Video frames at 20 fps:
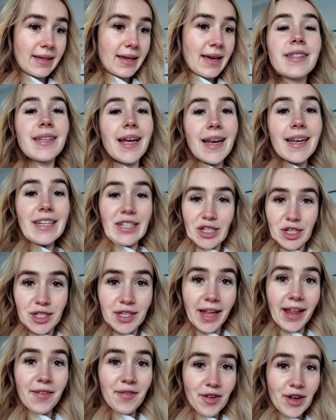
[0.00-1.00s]
I can tell it's just
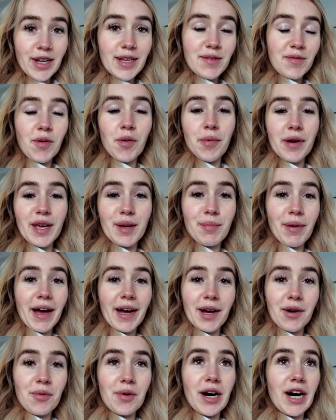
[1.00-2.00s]
that first full week
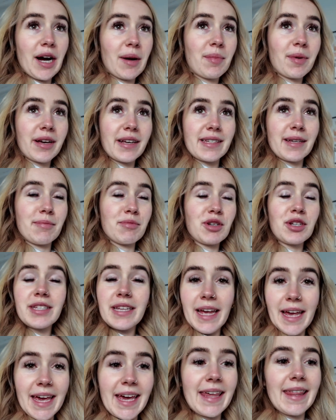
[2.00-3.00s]
back at work because I'm just
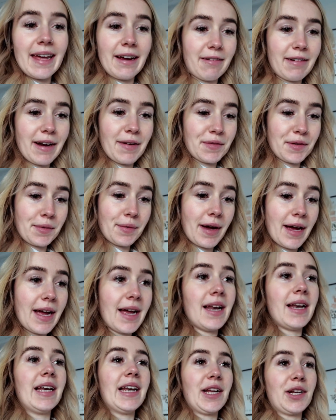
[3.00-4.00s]
here, there and
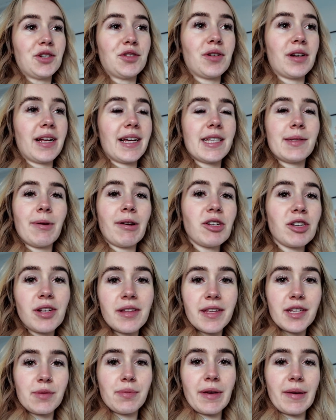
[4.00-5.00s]
everywhere, literally, especially
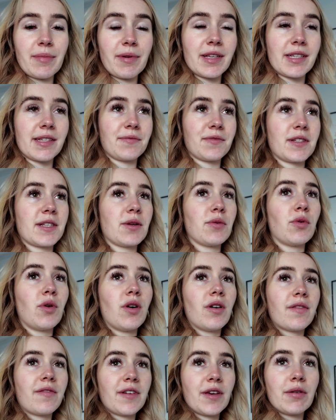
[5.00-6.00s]
this week because I've still
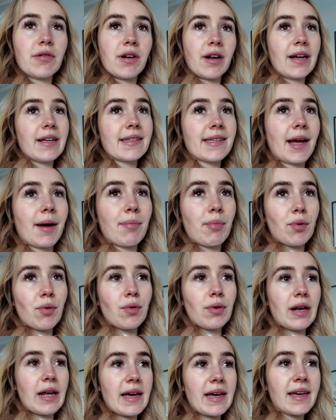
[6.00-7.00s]
got a few clients that are
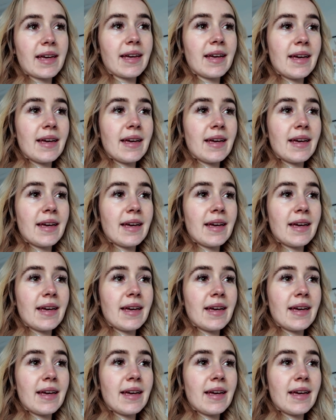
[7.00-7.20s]
poorly.